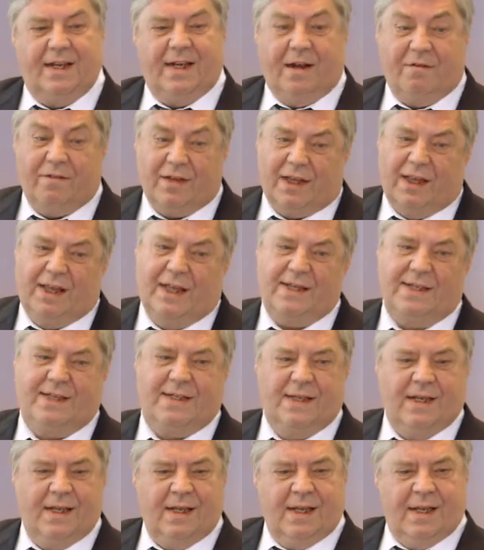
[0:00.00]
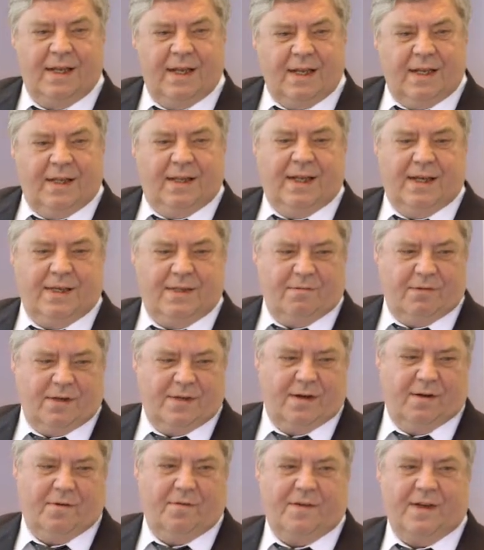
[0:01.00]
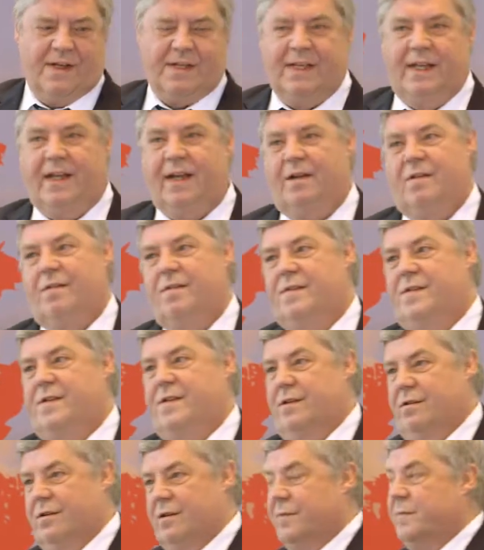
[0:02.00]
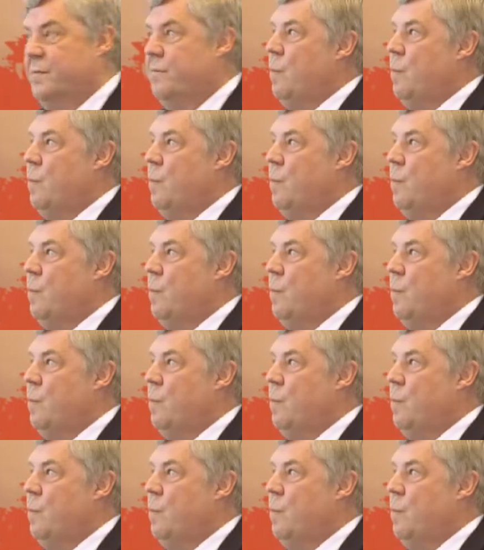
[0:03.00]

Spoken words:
Nevertheless, this was obviously a concern.